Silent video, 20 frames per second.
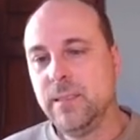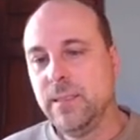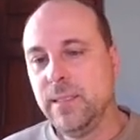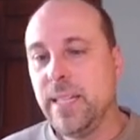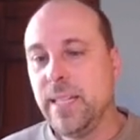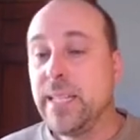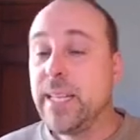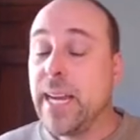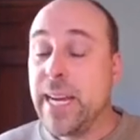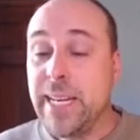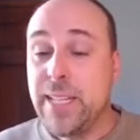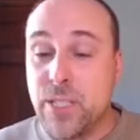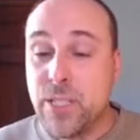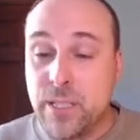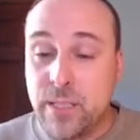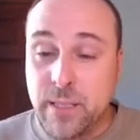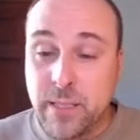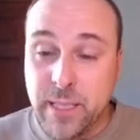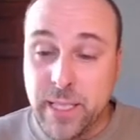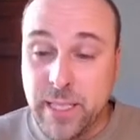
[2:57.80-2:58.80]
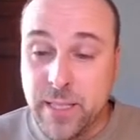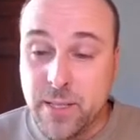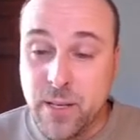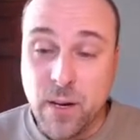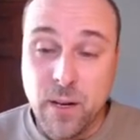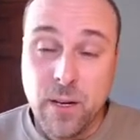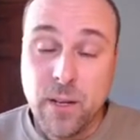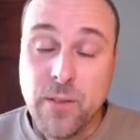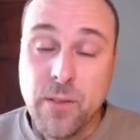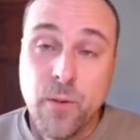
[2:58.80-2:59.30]
An agent is
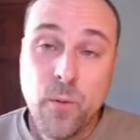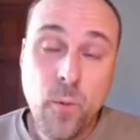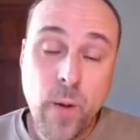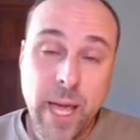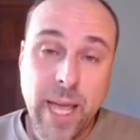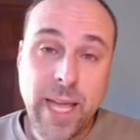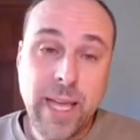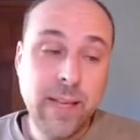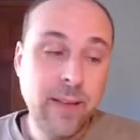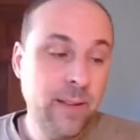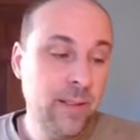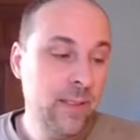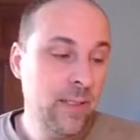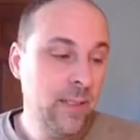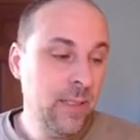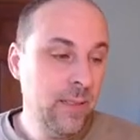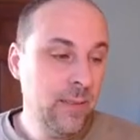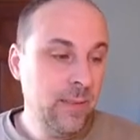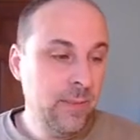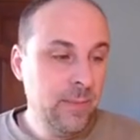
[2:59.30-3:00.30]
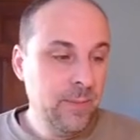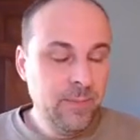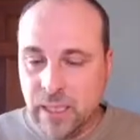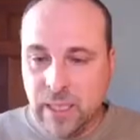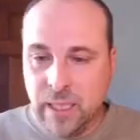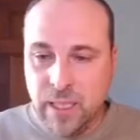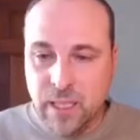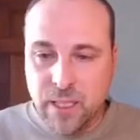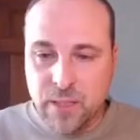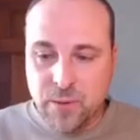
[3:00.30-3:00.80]
on the way.
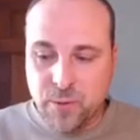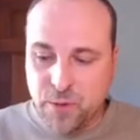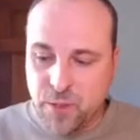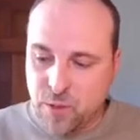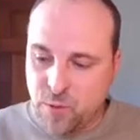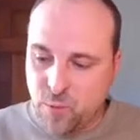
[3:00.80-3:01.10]
So we're just